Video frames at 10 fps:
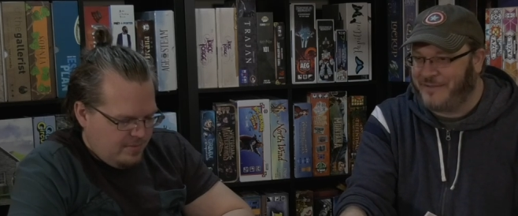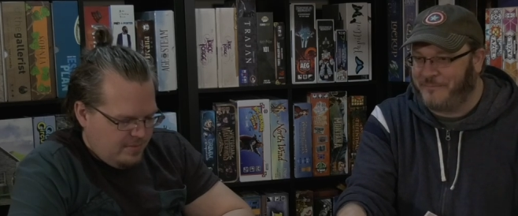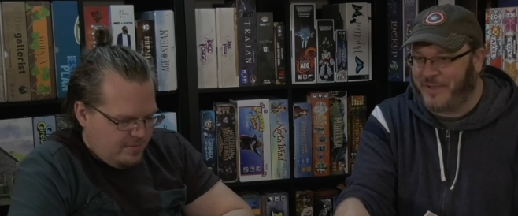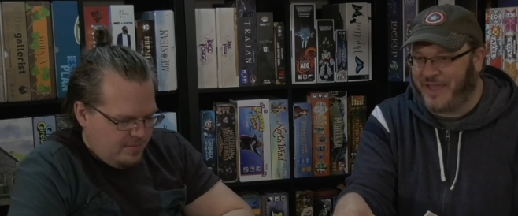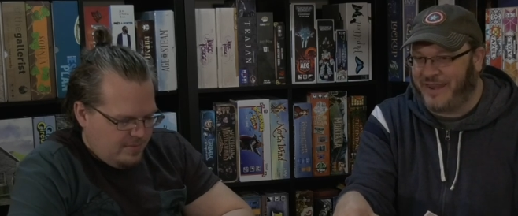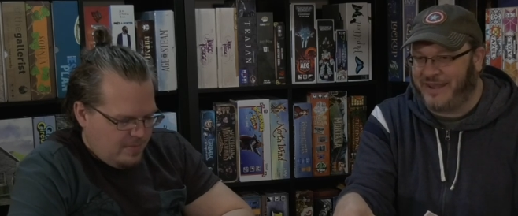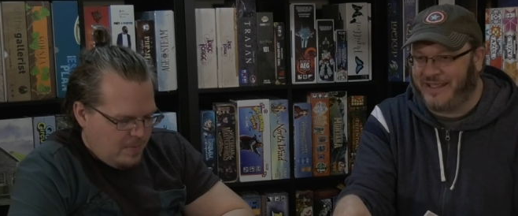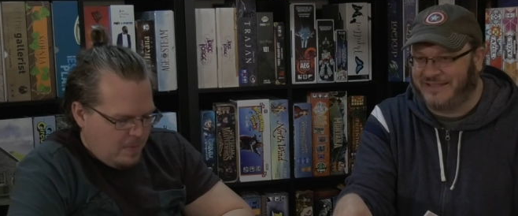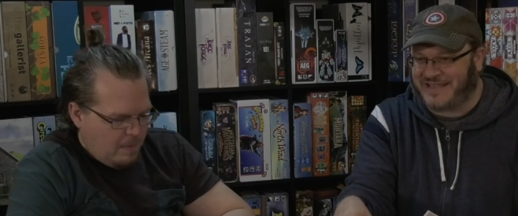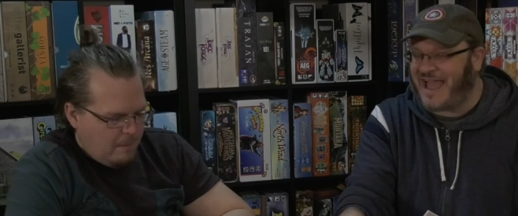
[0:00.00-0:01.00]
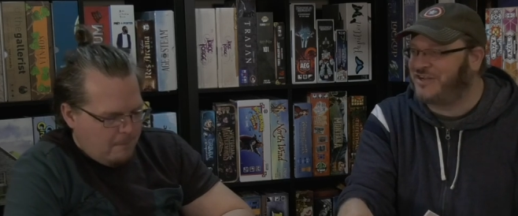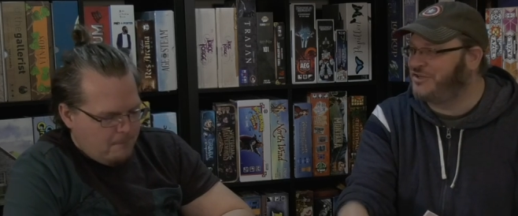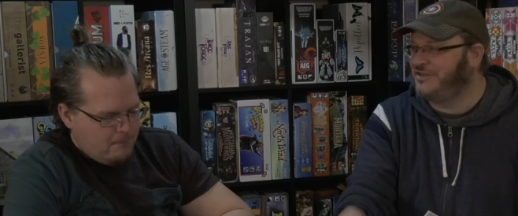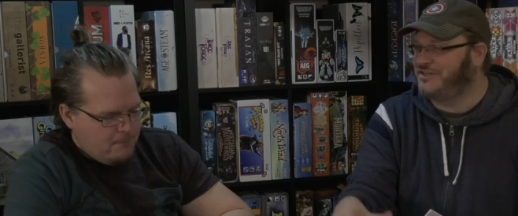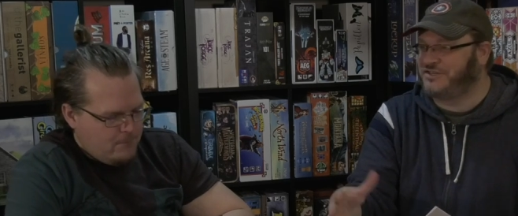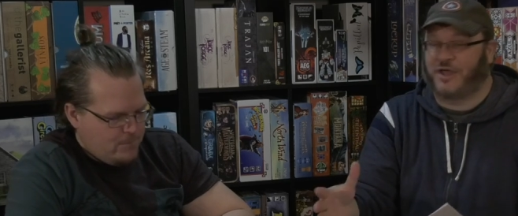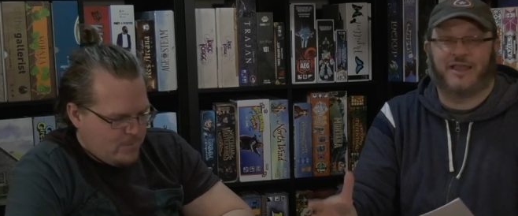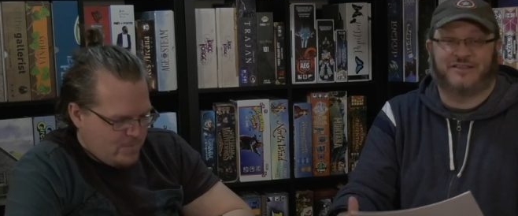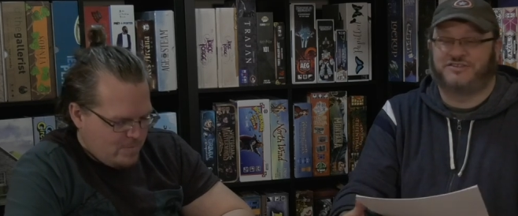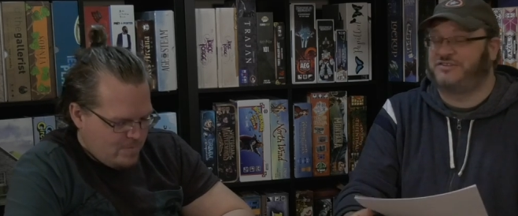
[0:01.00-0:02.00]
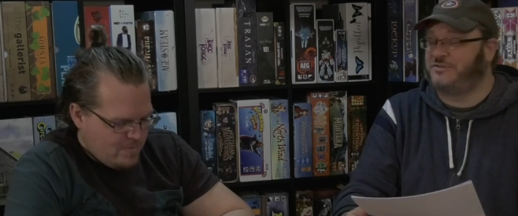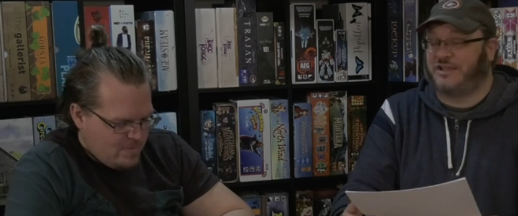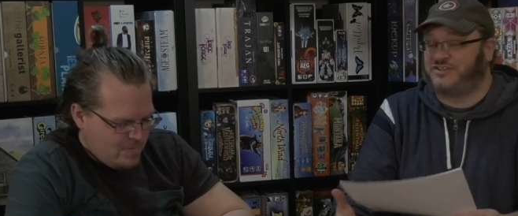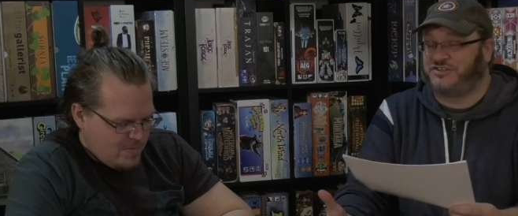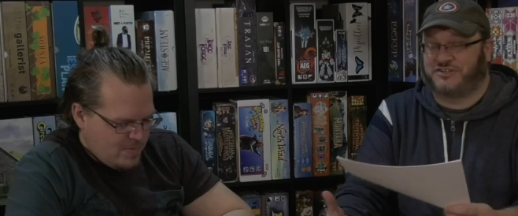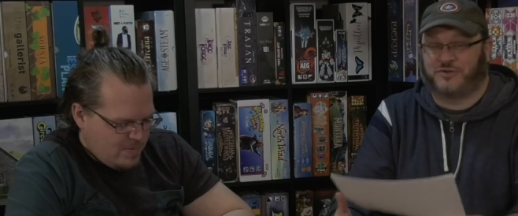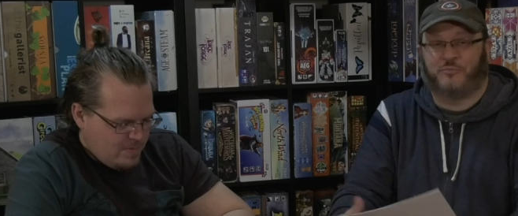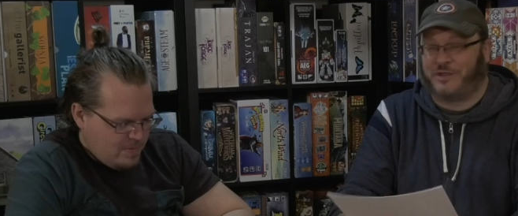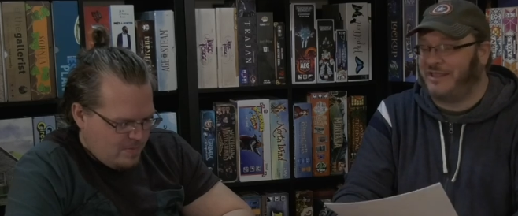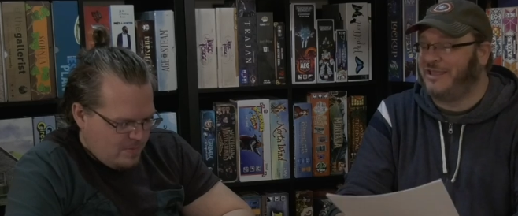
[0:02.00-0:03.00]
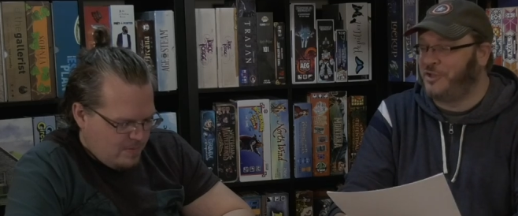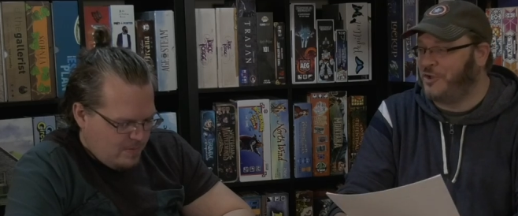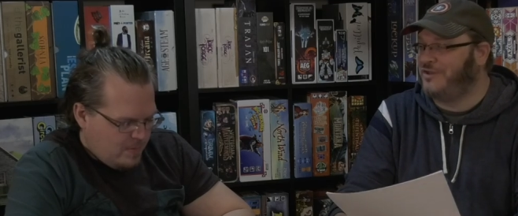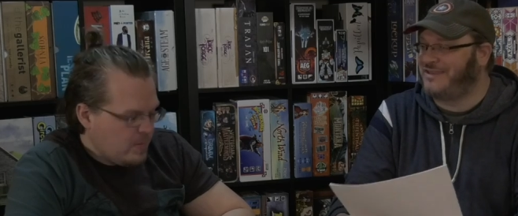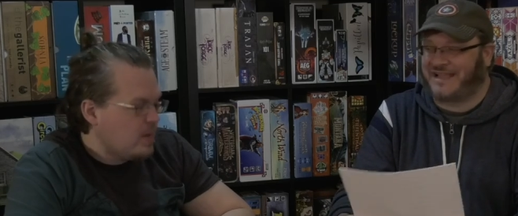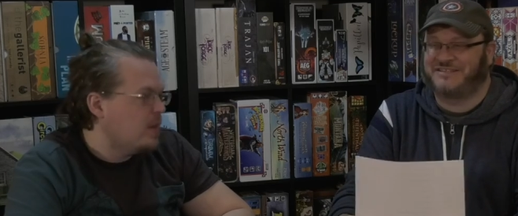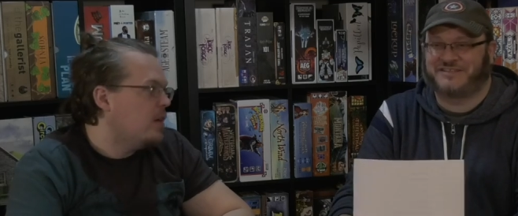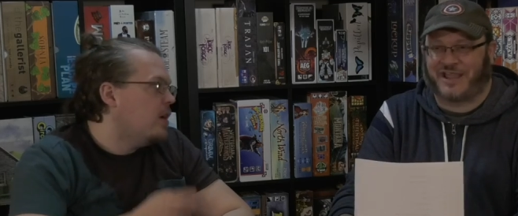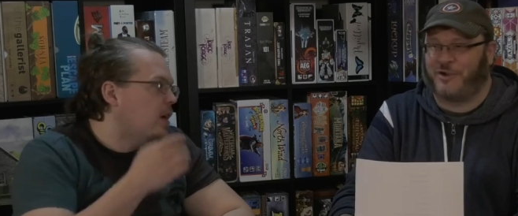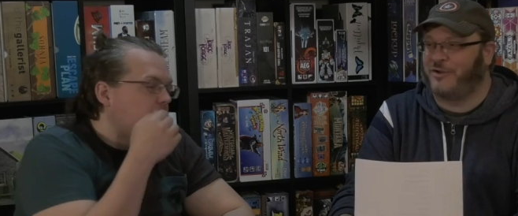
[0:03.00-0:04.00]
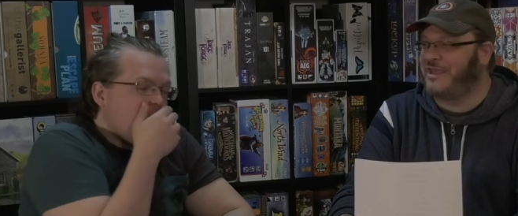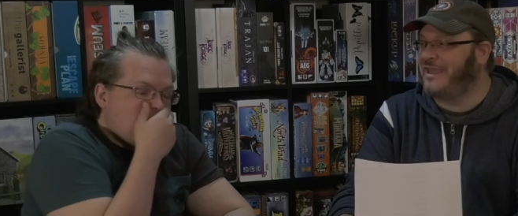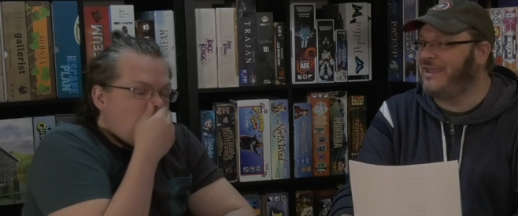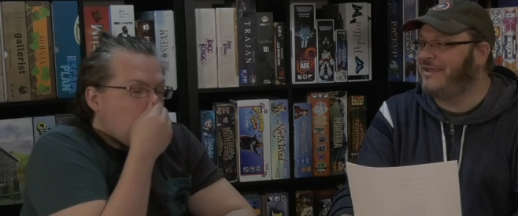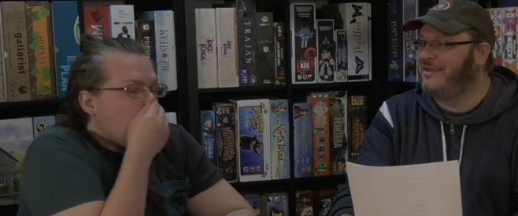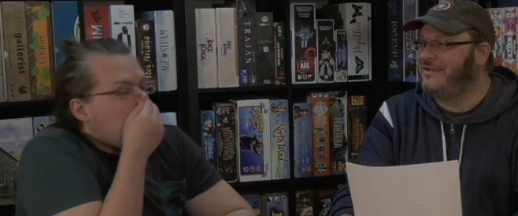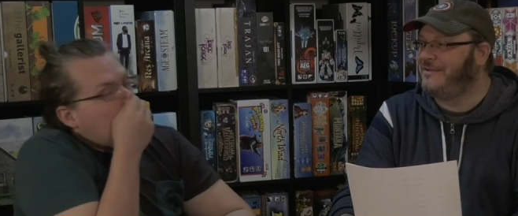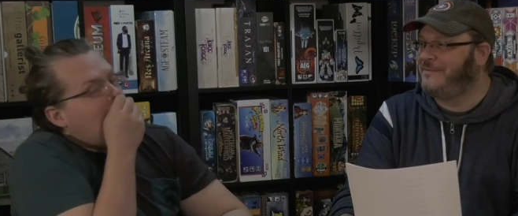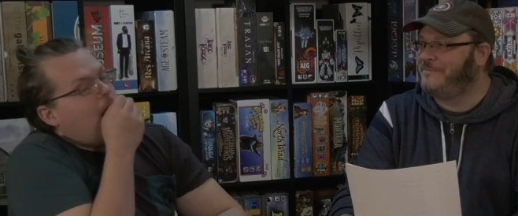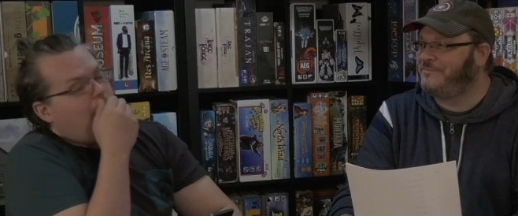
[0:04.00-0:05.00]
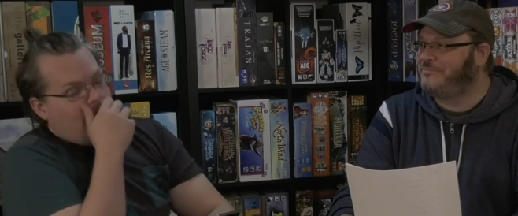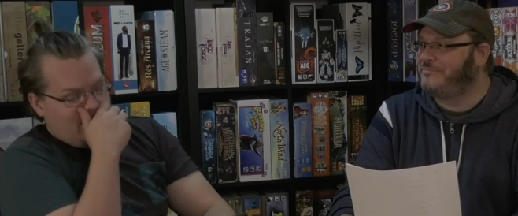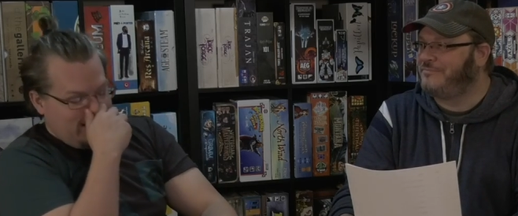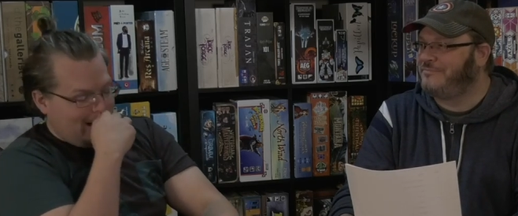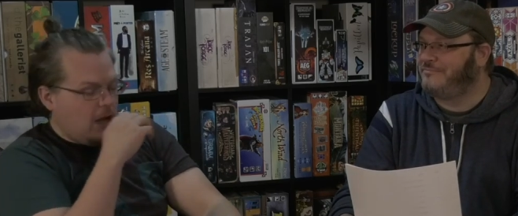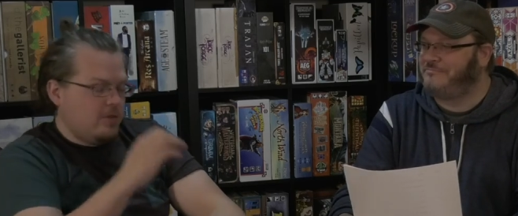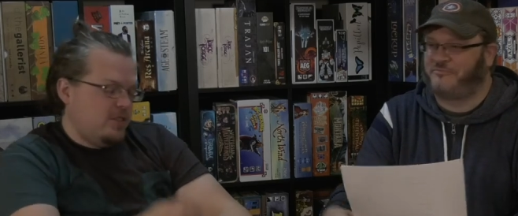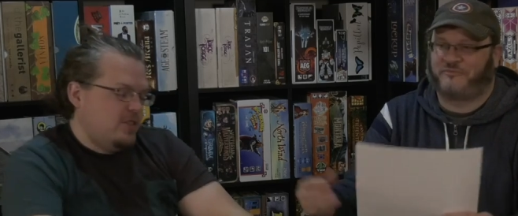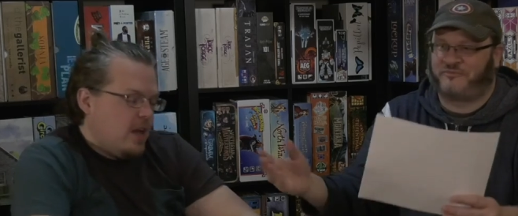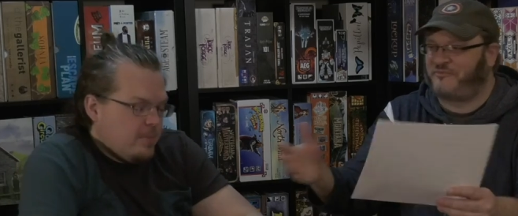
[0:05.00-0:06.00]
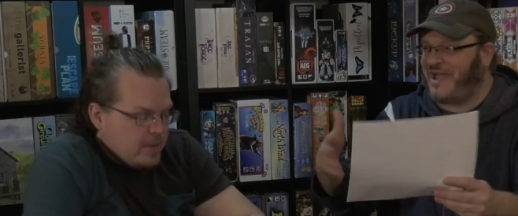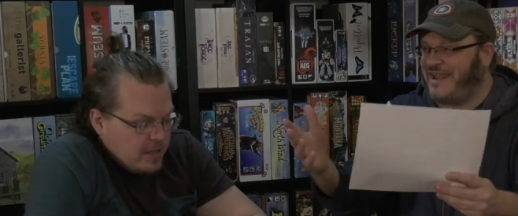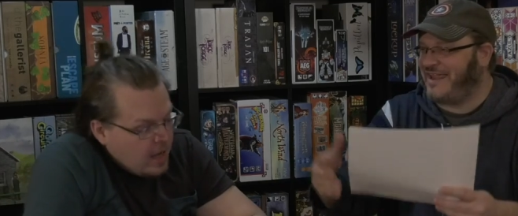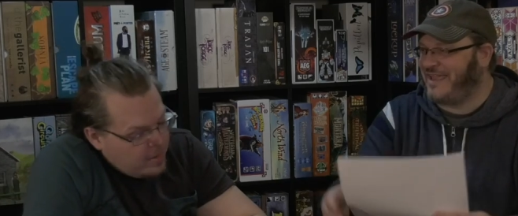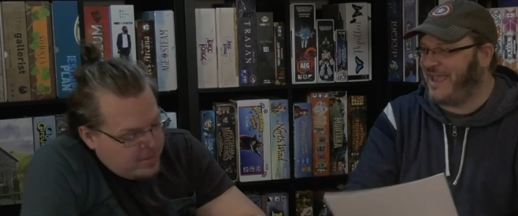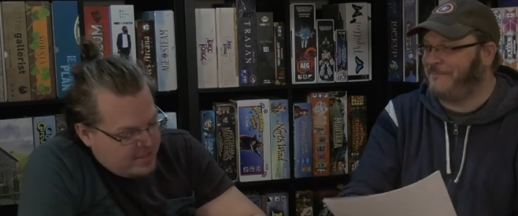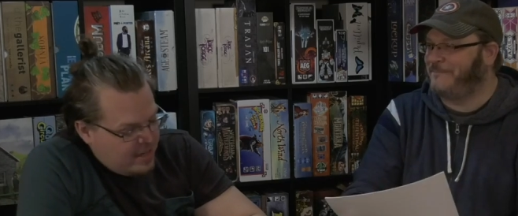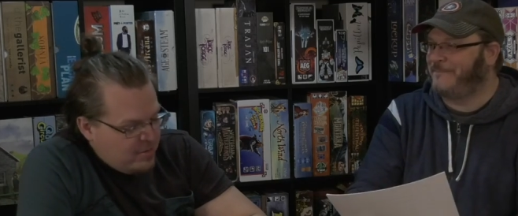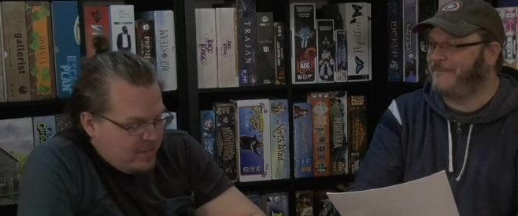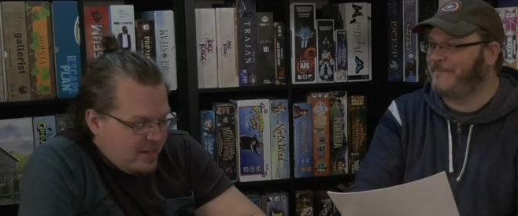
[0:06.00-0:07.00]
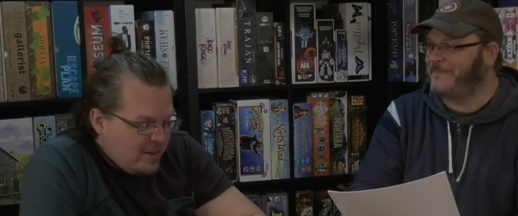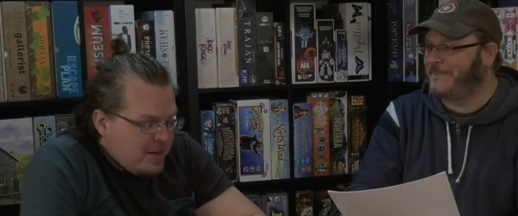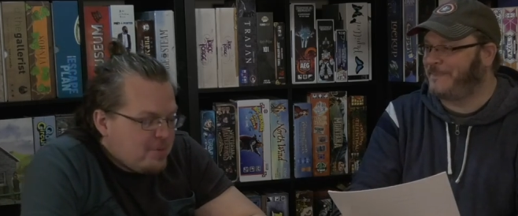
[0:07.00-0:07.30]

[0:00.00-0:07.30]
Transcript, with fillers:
Speaker 1: but it's actually just a, it's it's just a really good dexterity.
Speaker 2: I'll just I'm, I'm gonna say it right now. I